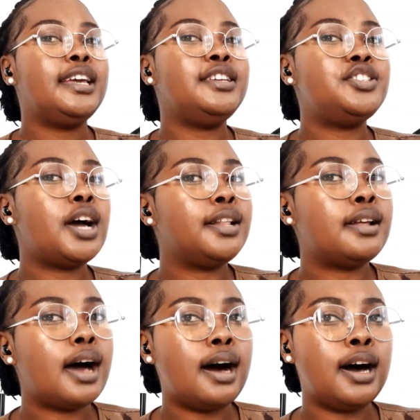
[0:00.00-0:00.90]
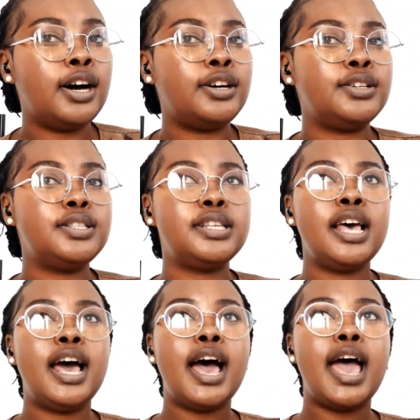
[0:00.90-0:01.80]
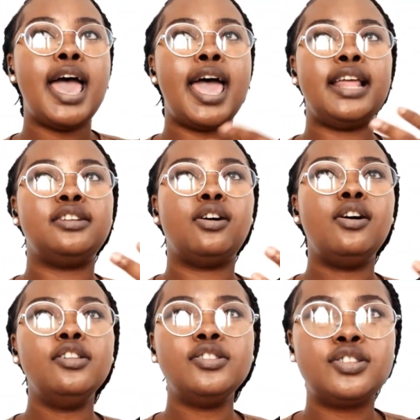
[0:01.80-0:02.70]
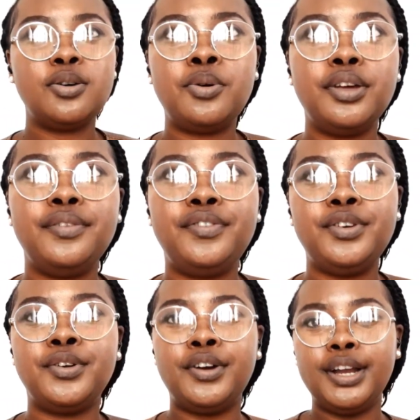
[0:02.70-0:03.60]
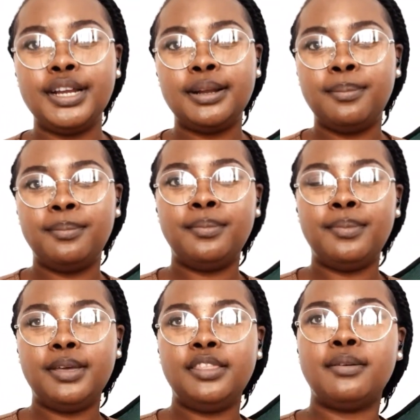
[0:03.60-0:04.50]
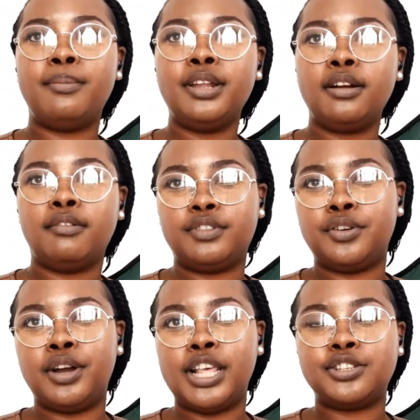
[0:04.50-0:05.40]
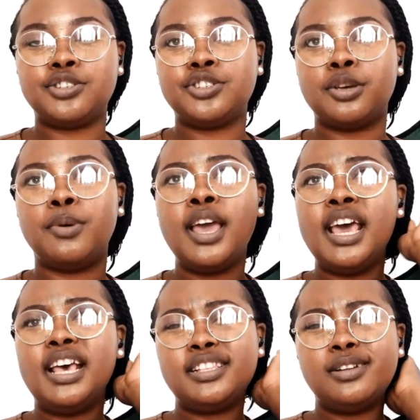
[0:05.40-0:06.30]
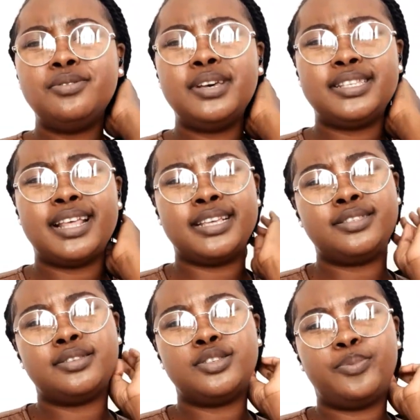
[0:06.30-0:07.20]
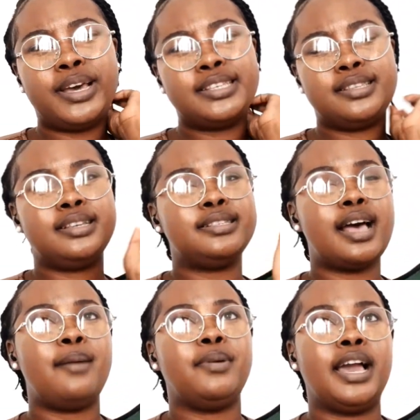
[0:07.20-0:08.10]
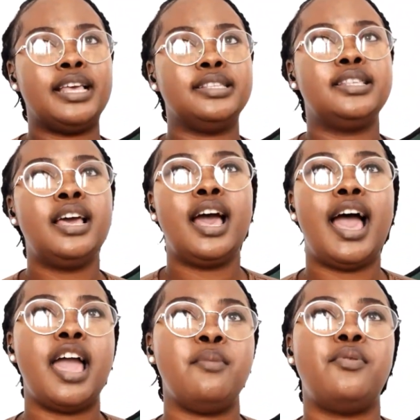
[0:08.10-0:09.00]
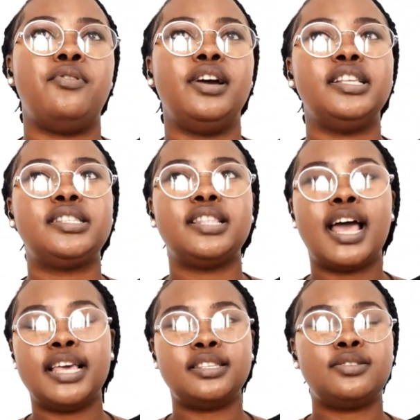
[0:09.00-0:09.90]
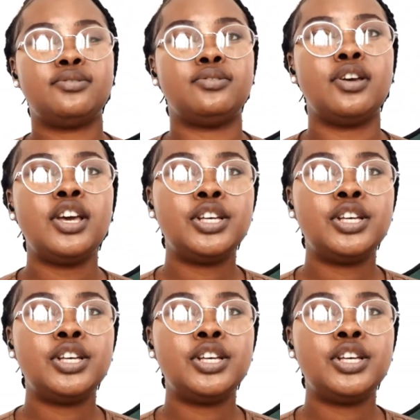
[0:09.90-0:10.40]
each other out. And also, if you're in the middle of the relationship, it's always nice to spice things up, guys. Haibo, it's nice to